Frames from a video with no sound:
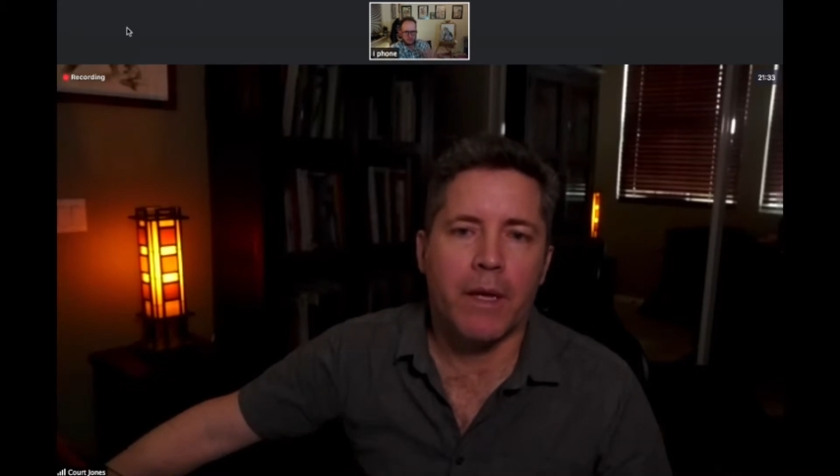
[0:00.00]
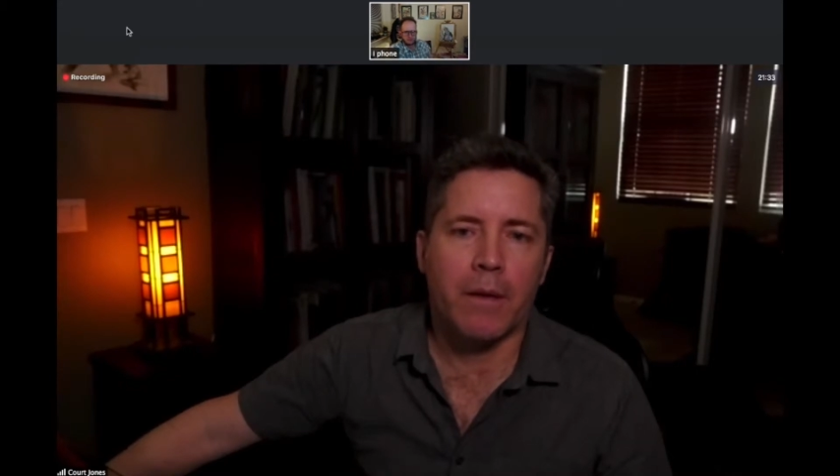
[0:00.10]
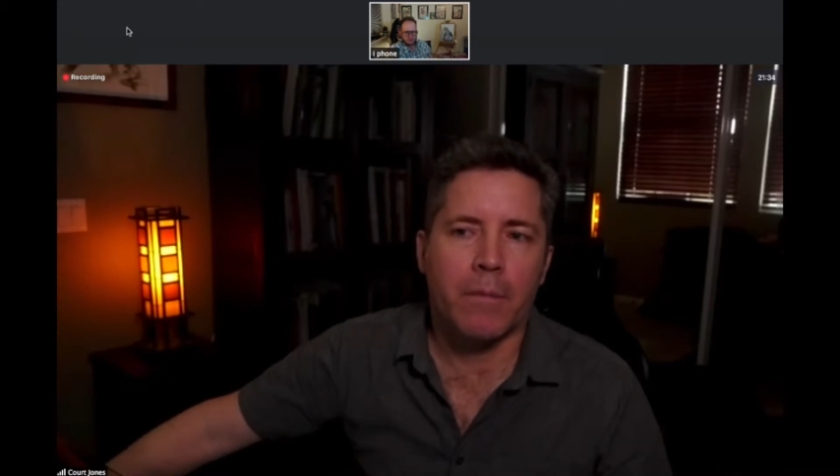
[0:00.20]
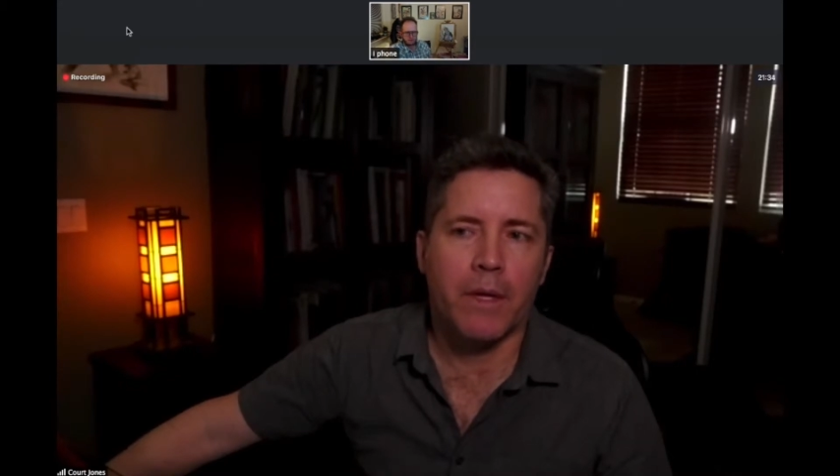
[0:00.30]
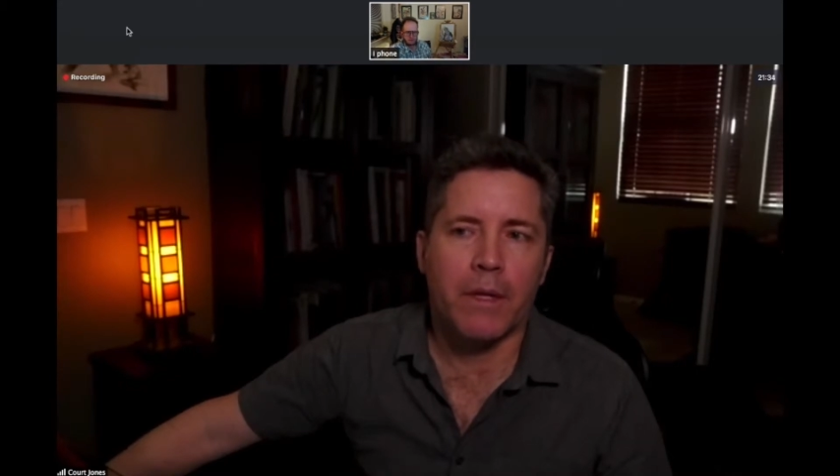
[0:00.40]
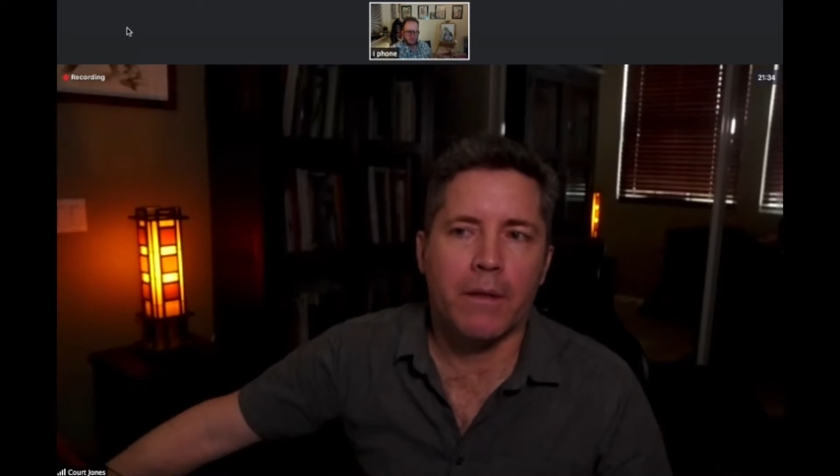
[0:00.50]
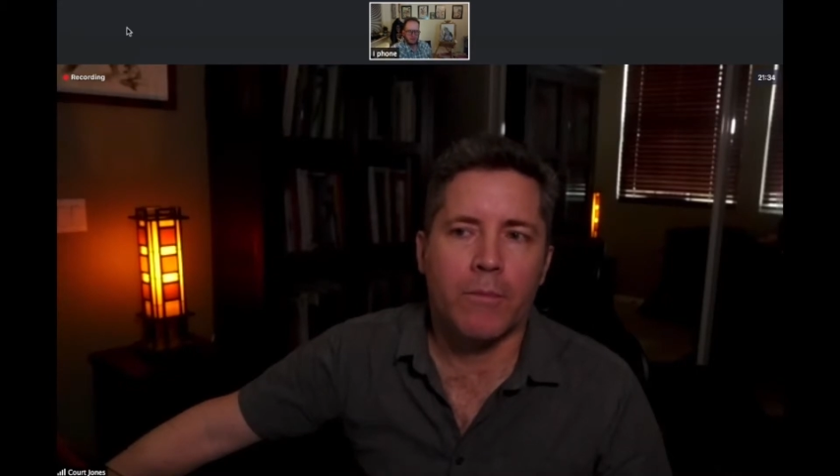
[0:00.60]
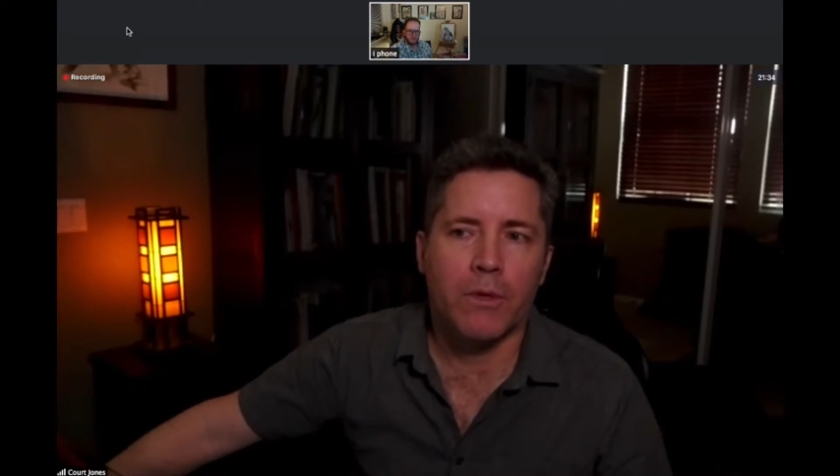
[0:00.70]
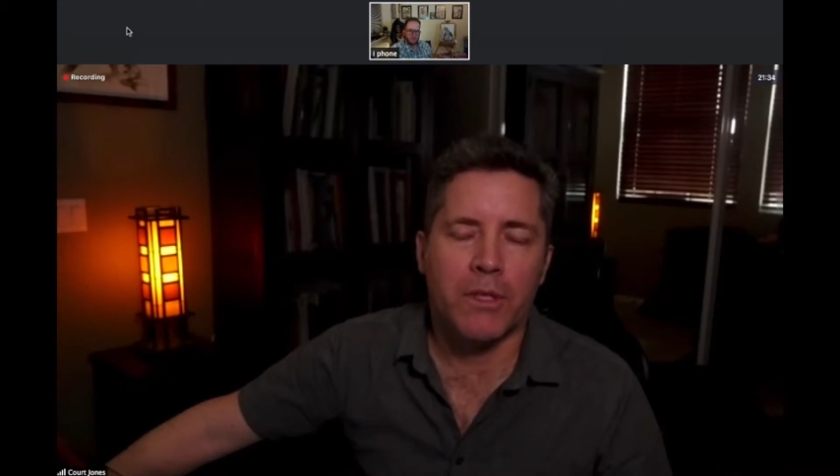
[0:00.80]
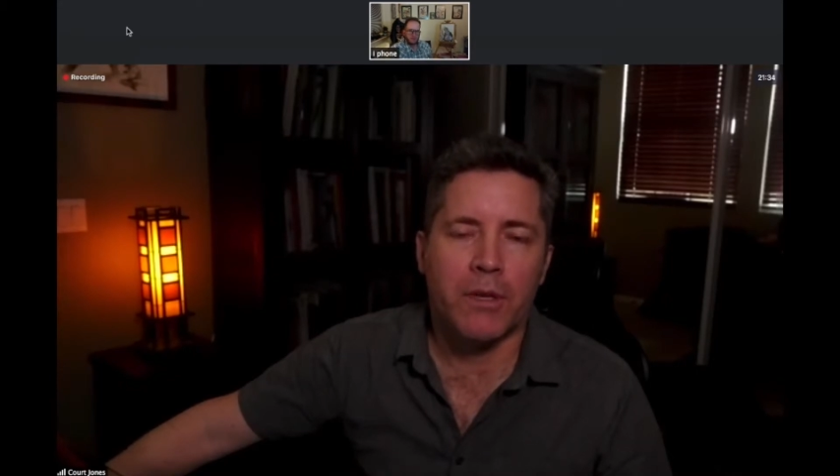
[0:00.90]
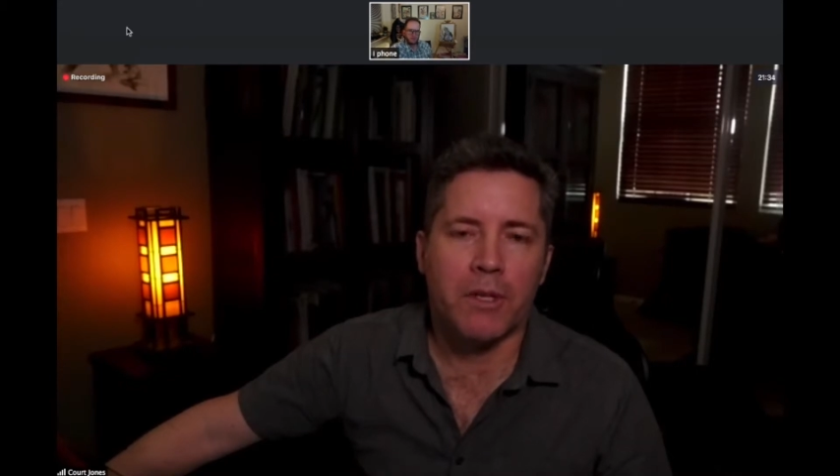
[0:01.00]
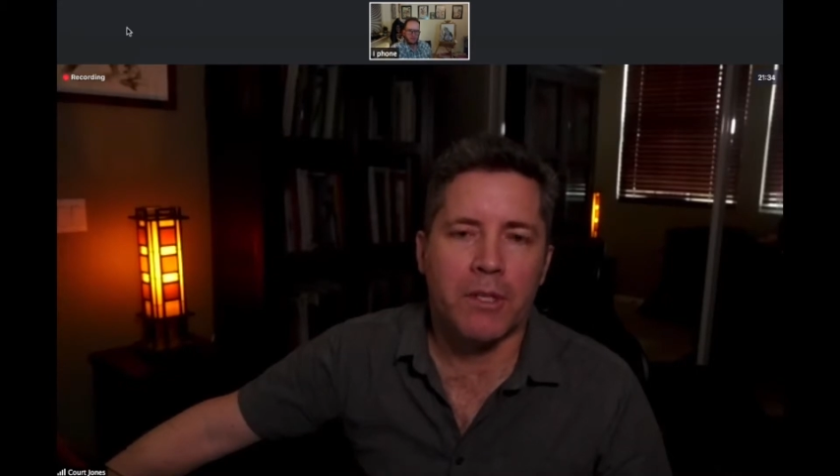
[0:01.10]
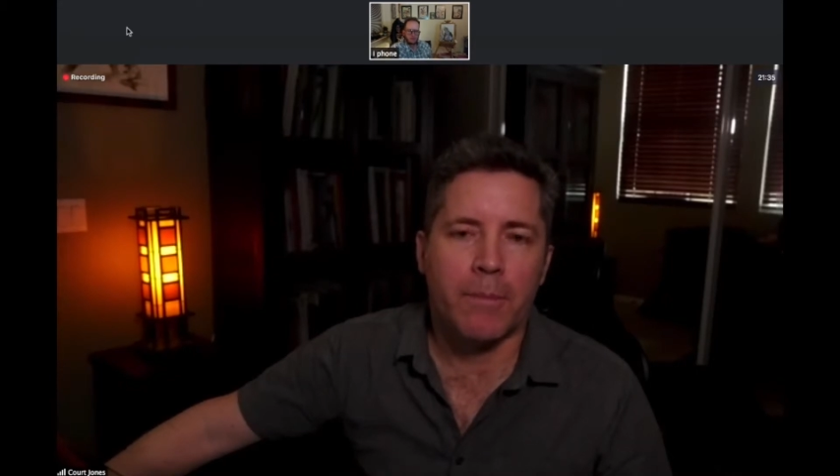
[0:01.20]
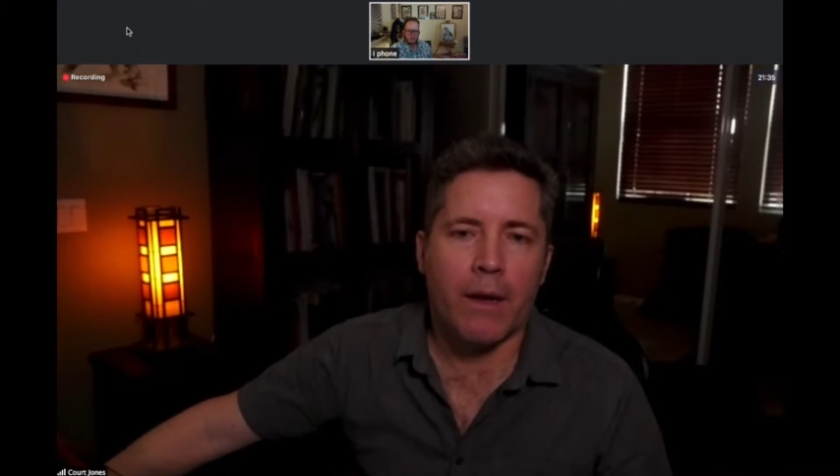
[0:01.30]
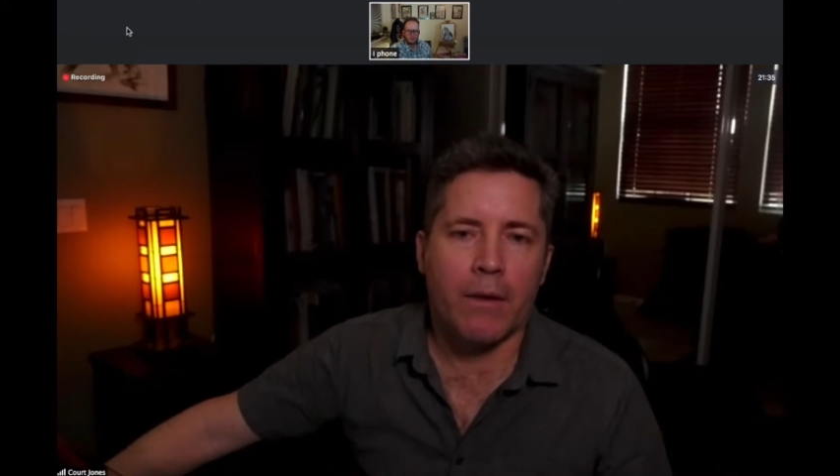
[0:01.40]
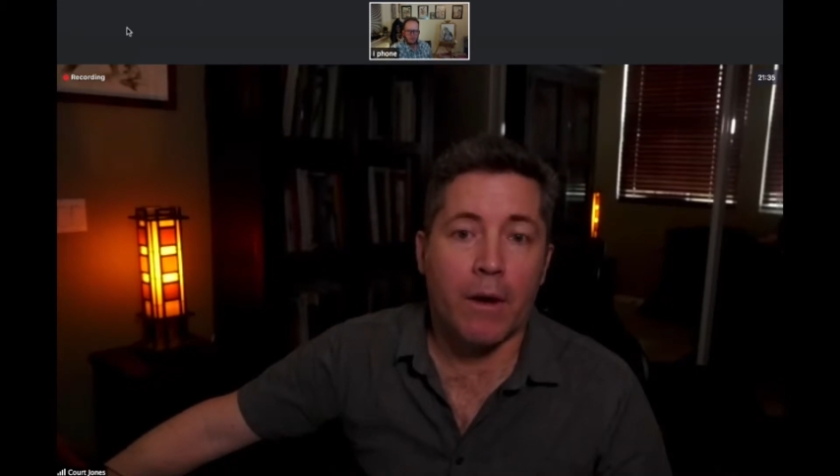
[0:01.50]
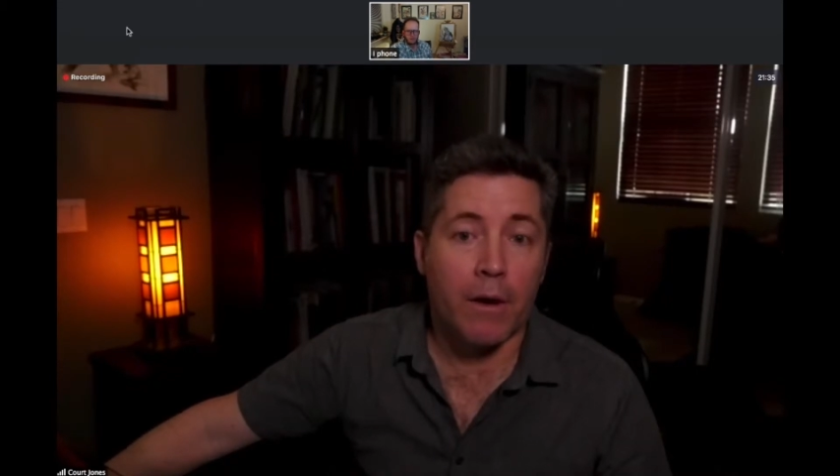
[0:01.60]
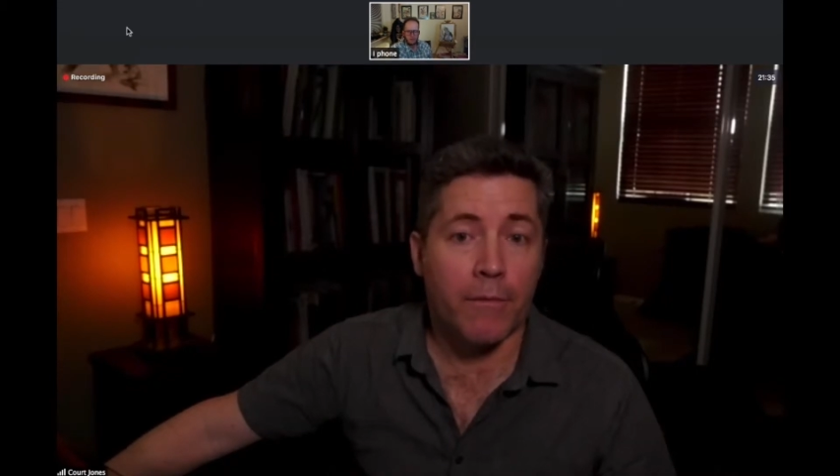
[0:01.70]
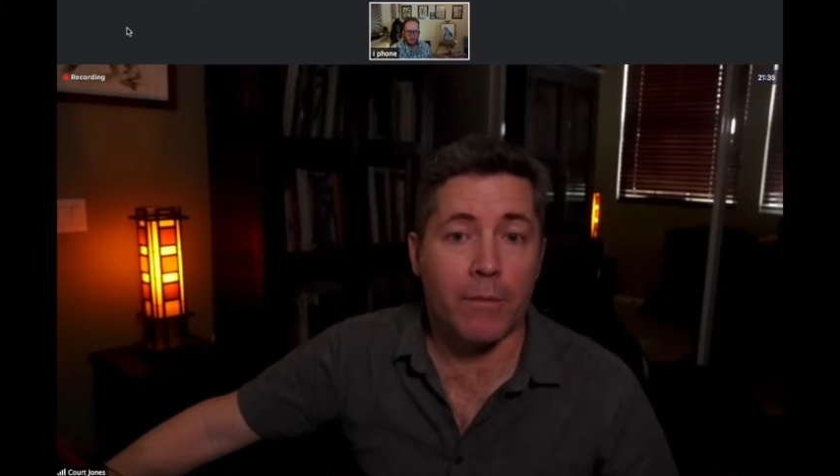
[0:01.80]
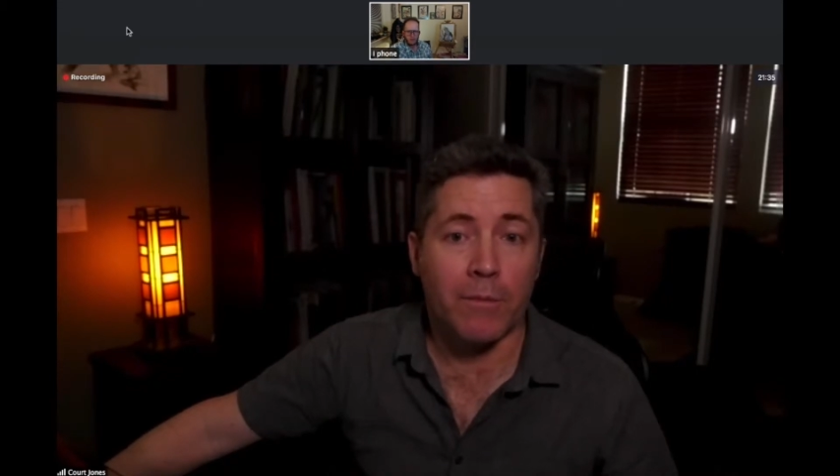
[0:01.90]
and being more serious about
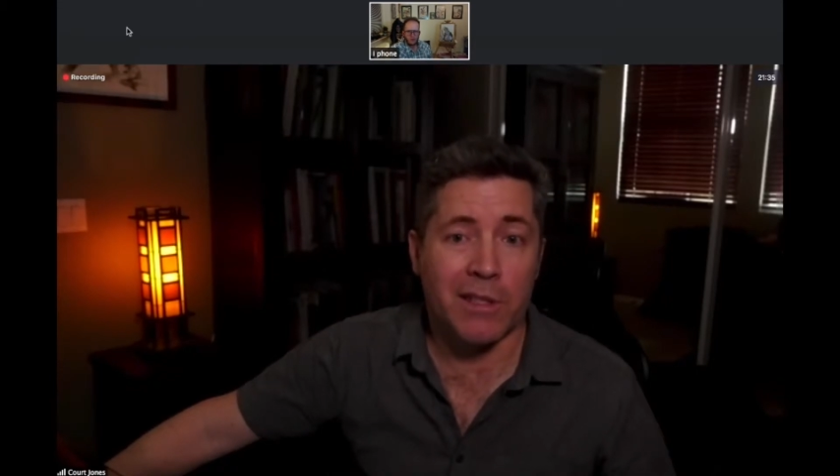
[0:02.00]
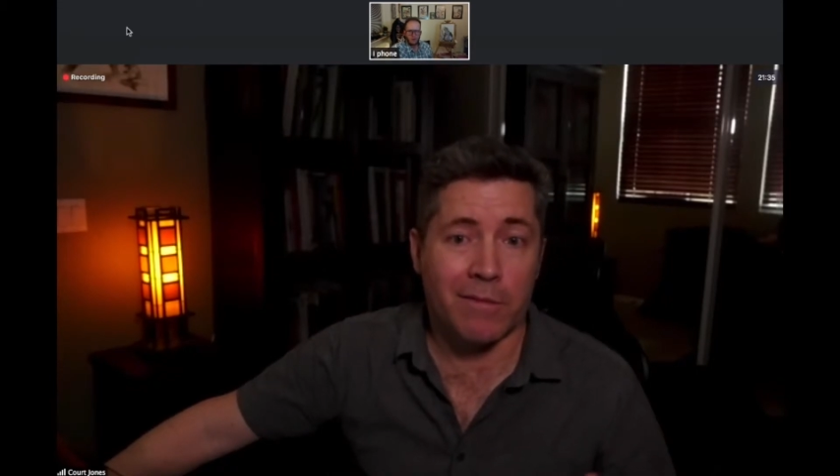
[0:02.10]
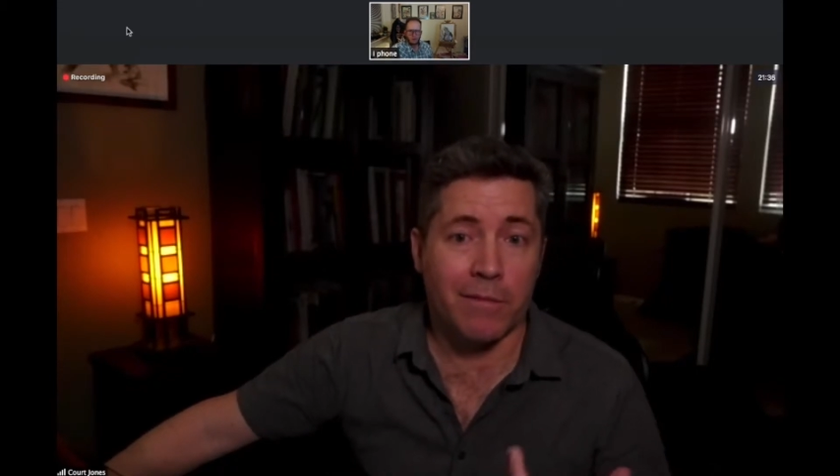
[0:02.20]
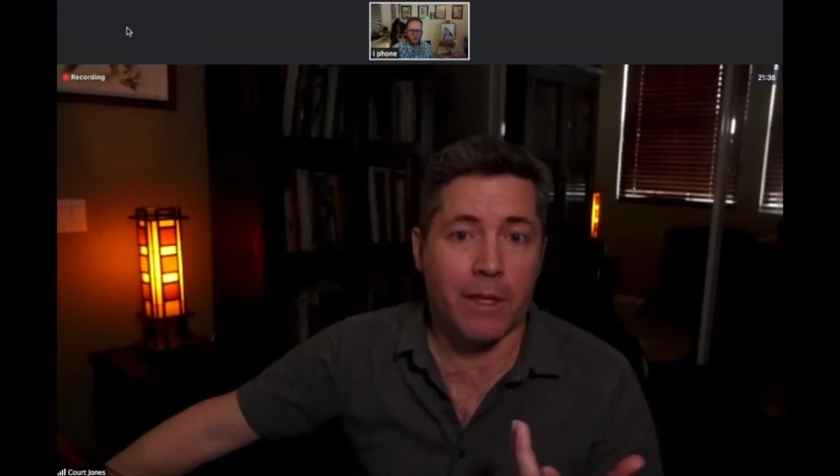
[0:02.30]
art from just